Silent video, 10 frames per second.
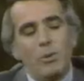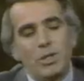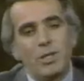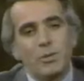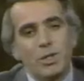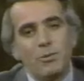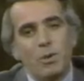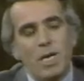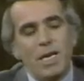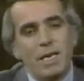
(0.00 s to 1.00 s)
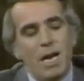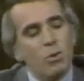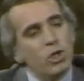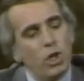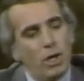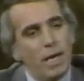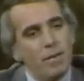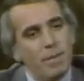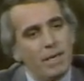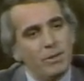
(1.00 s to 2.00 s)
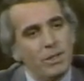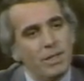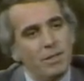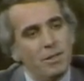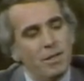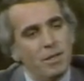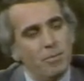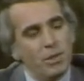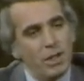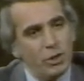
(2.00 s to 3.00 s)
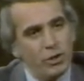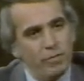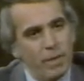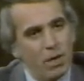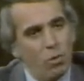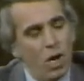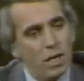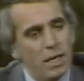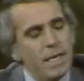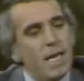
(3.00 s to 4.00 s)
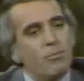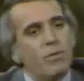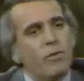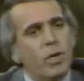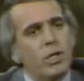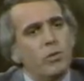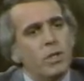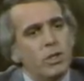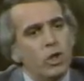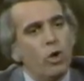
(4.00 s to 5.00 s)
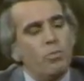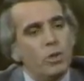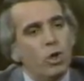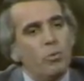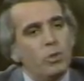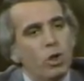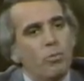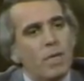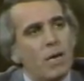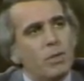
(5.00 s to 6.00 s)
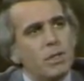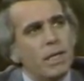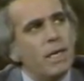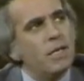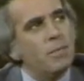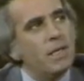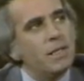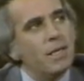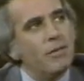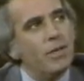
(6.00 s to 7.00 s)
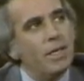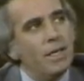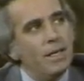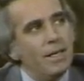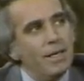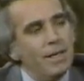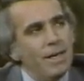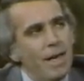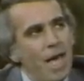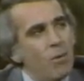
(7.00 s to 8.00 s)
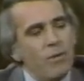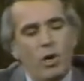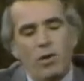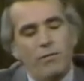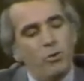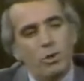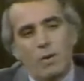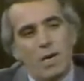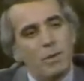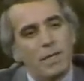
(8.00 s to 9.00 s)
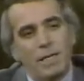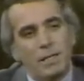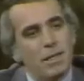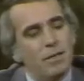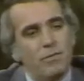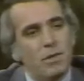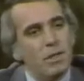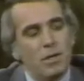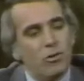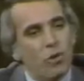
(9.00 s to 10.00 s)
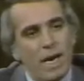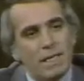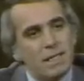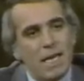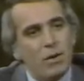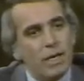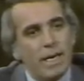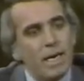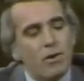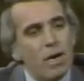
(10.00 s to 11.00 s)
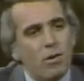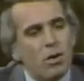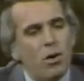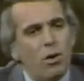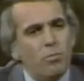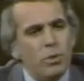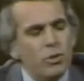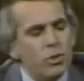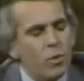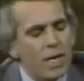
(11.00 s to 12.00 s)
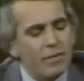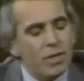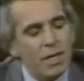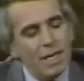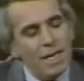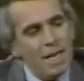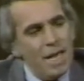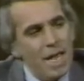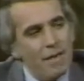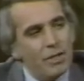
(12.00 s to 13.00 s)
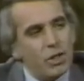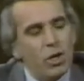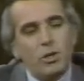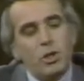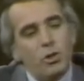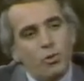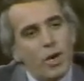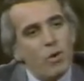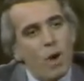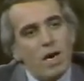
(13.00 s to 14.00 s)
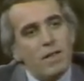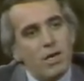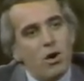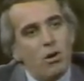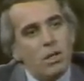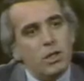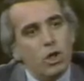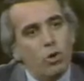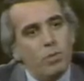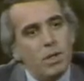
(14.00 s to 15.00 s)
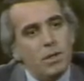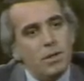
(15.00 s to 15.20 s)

I was interested when he and I were talking about the possession of marijuana, and he kept referring to it, dope, dope, dope, and I was thinking to myself, and we've all fooled around with that stuff, a little grass now and again, or alcohol, booze, whatever. If it's all so great, why do they call it dope?